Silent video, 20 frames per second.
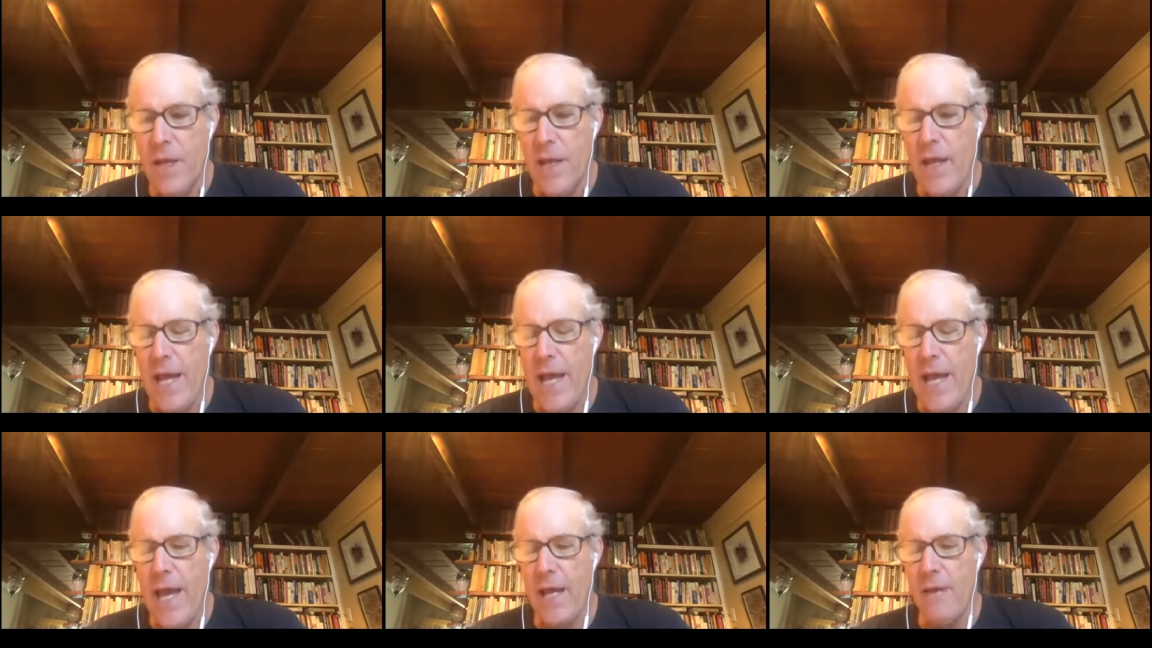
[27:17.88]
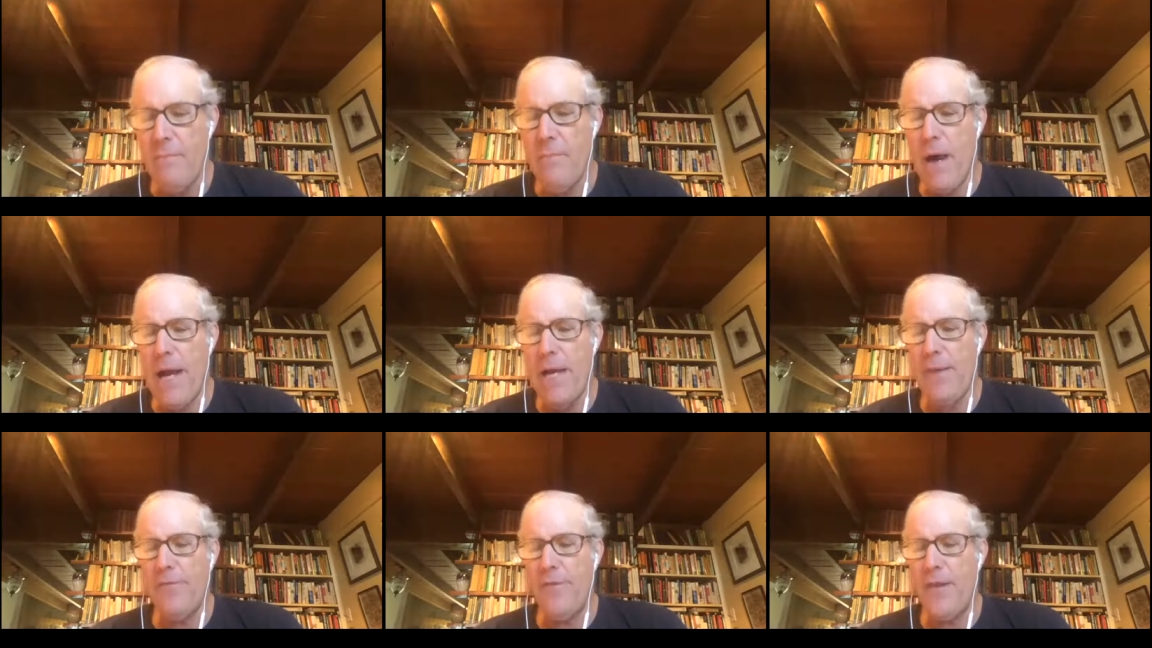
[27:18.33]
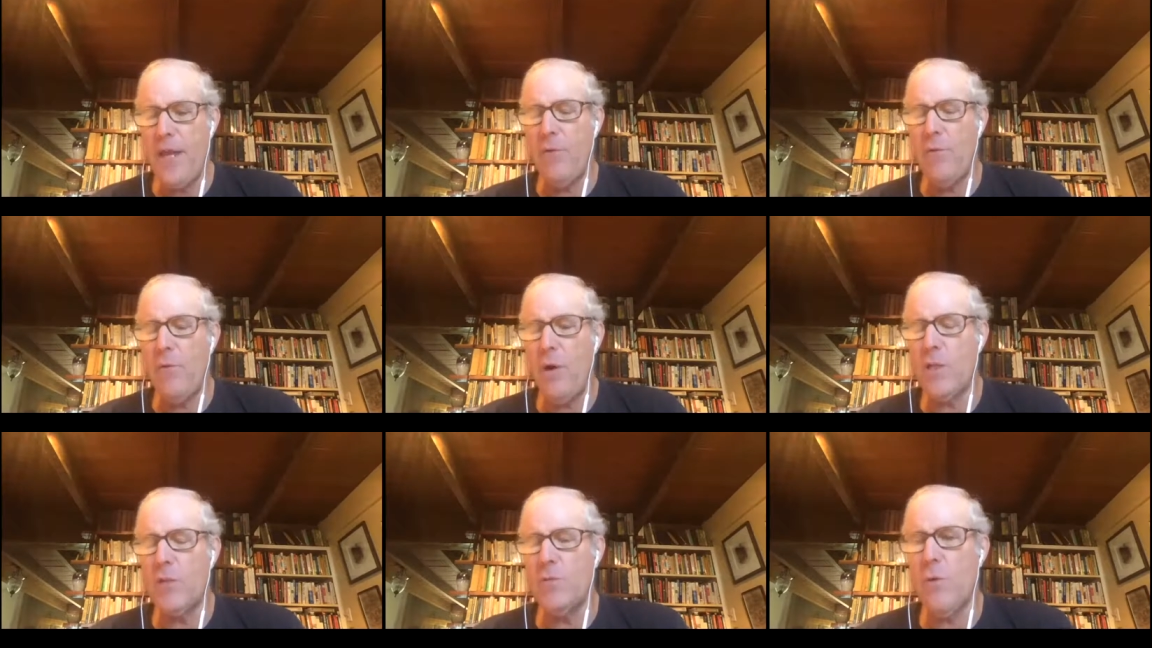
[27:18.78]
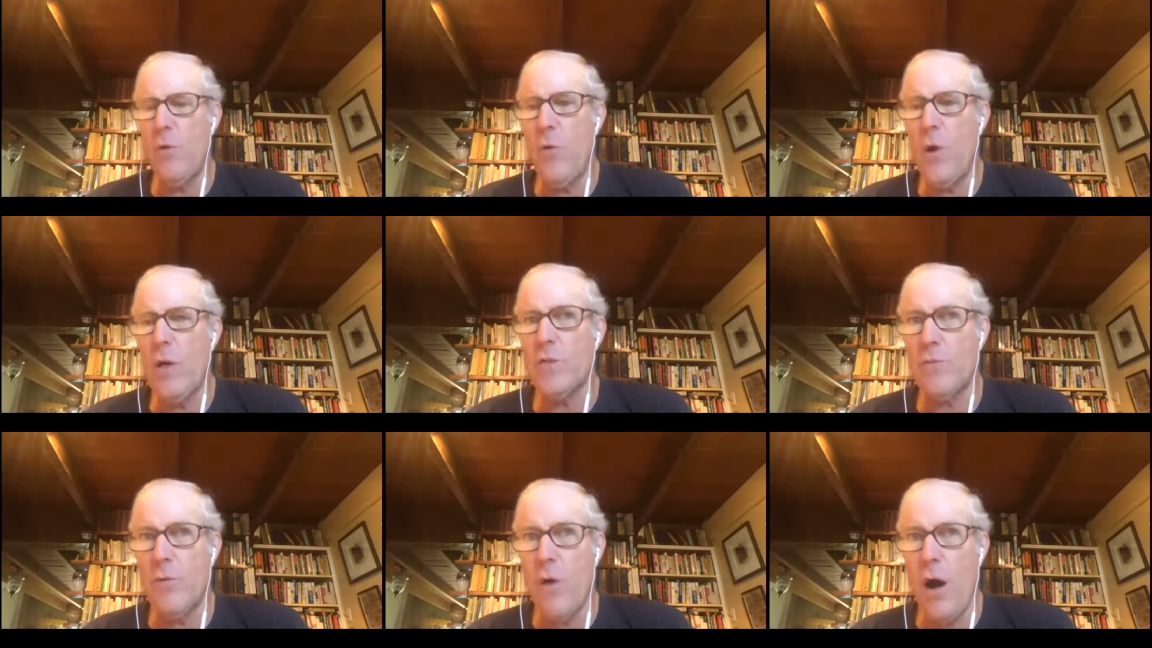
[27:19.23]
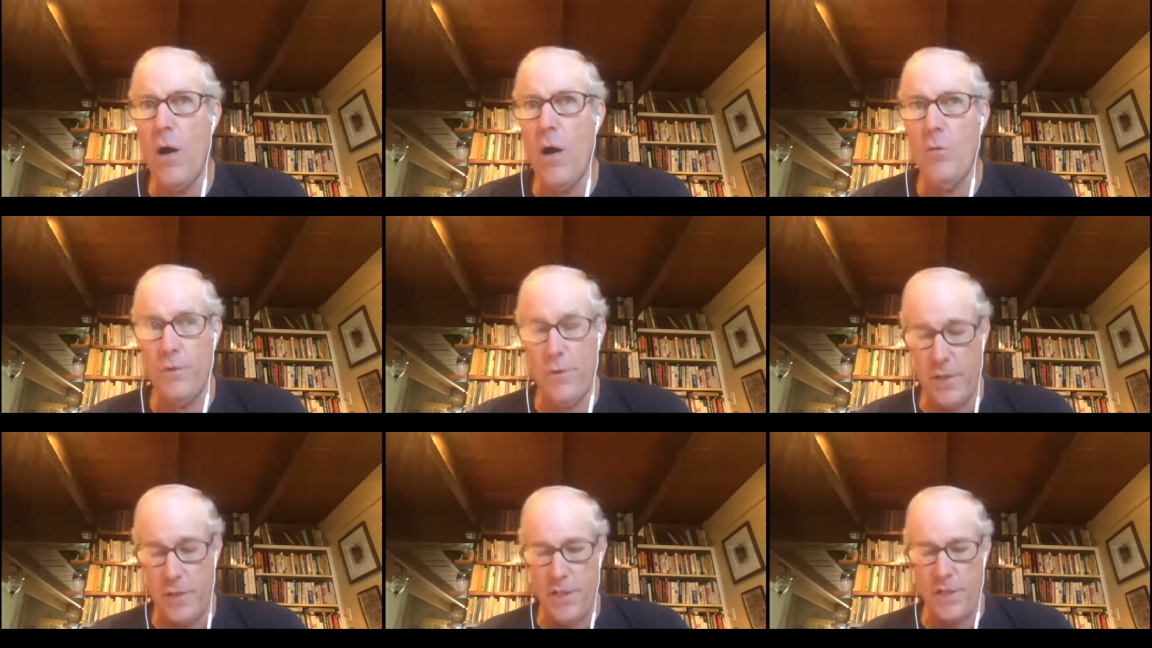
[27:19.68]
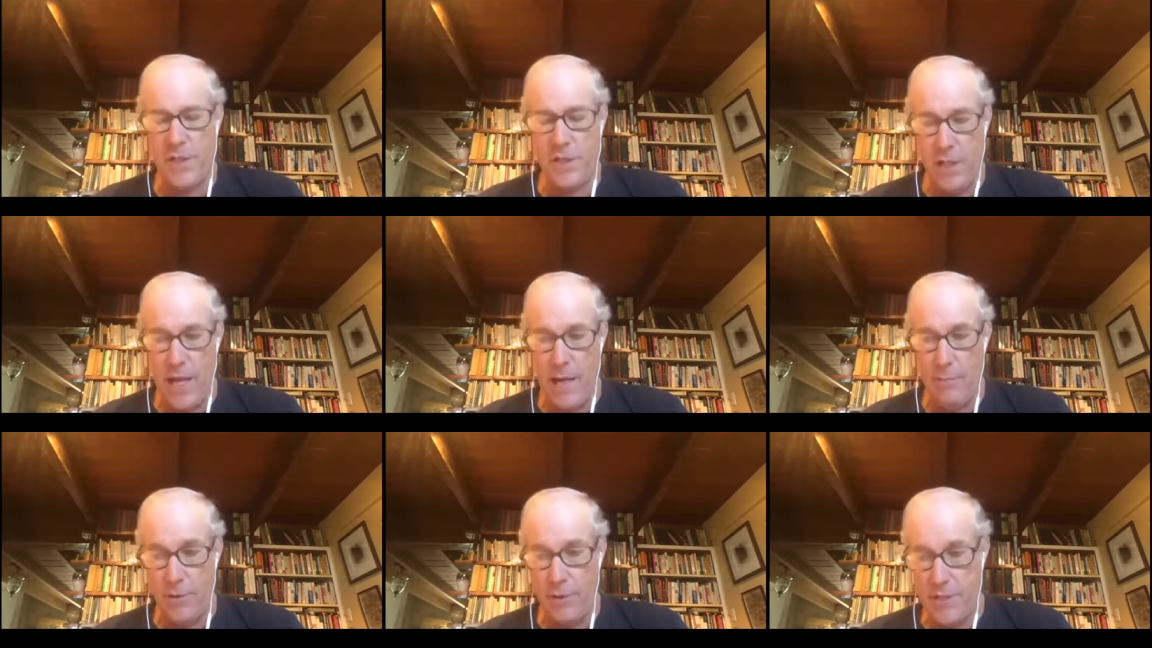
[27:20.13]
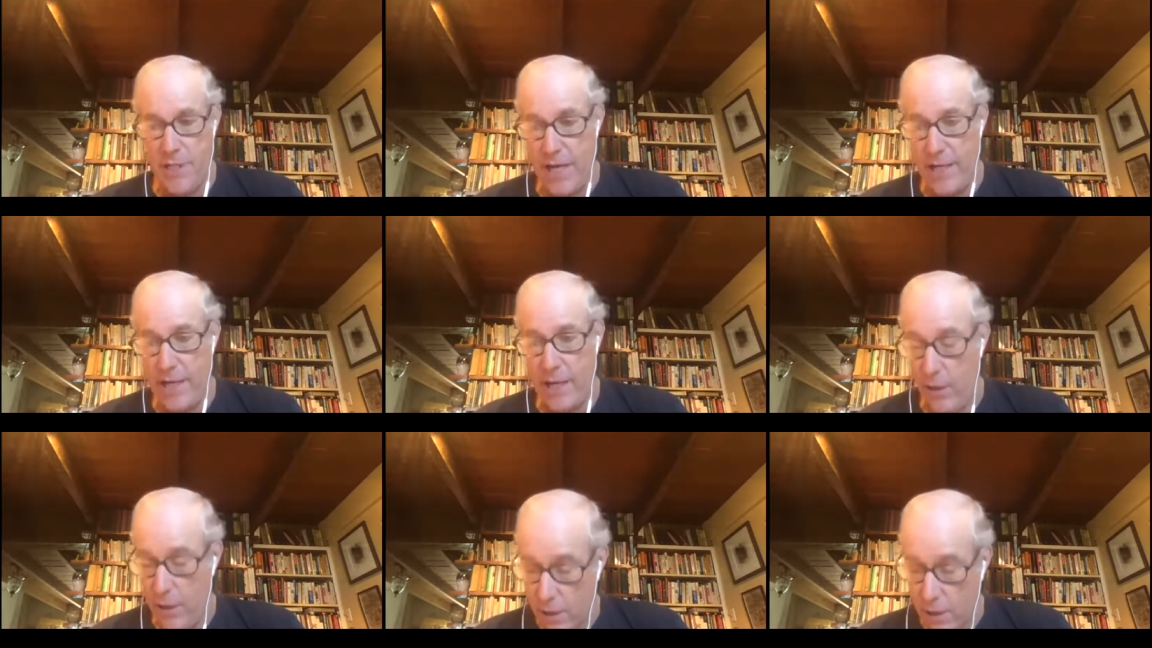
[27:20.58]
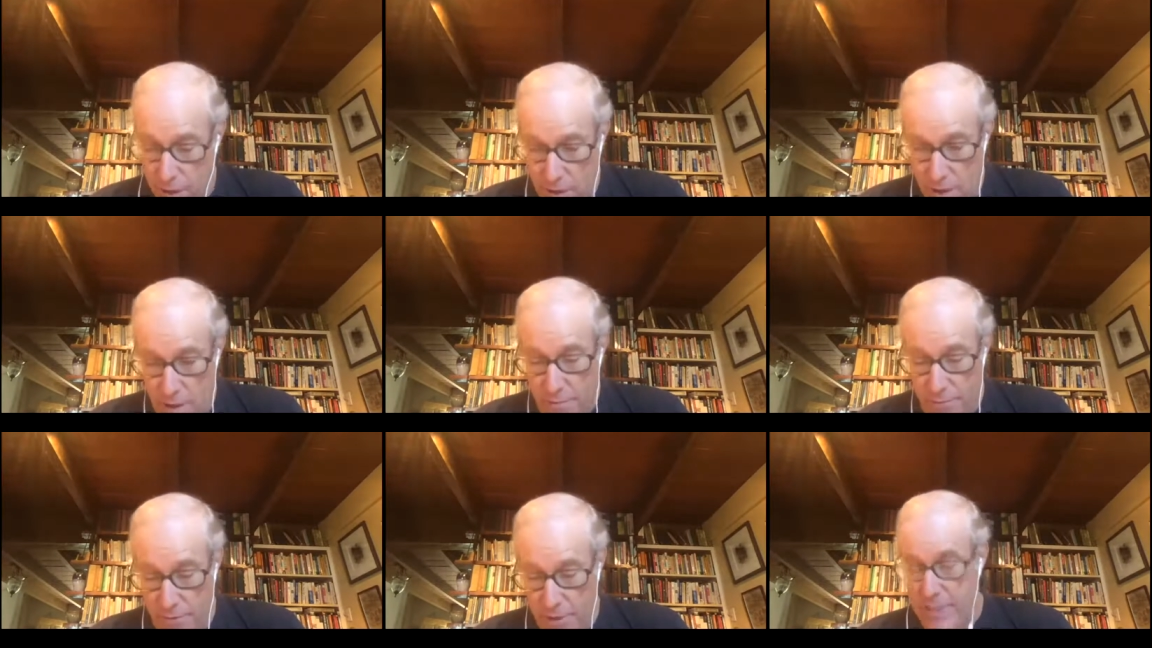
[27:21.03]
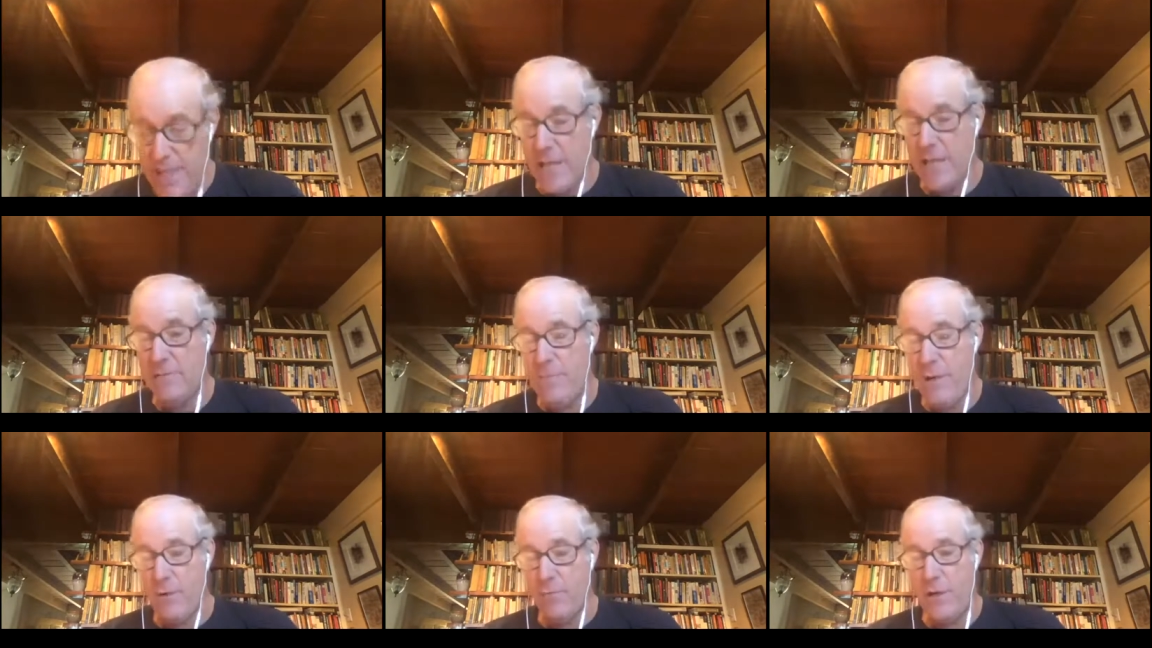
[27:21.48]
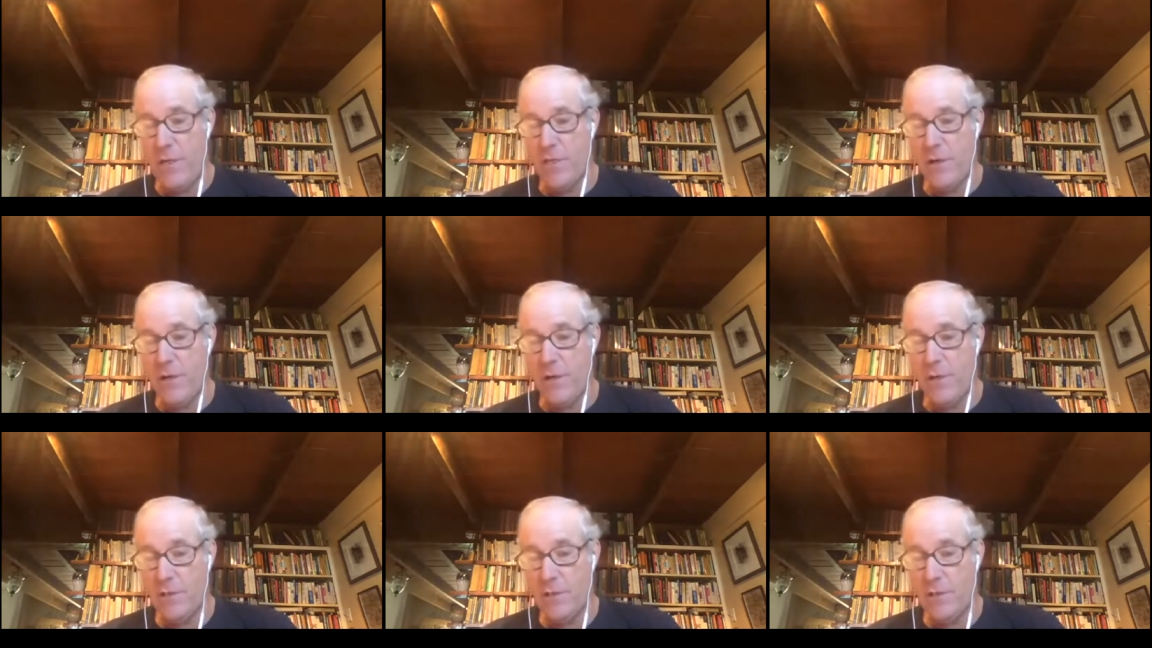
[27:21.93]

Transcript: and my thing was, well, what's wrong with a disclaimer saying, now look, this hasn't been researched,